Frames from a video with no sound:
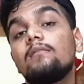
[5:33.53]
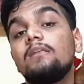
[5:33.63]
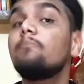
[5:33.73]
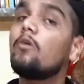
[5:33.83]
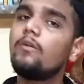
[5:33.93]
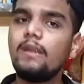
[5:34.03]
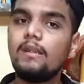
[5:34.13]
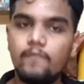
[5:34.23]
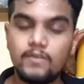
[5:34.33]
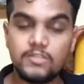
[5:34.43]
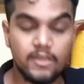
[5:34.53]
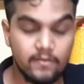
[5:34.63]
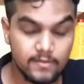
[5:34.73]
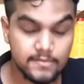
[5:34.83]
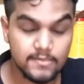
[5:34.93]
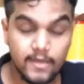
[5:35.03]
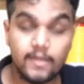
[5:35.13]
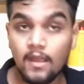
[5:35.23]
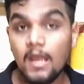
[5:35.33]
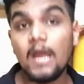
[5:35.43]
the moderate vegetarians,
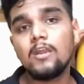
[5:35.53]
right?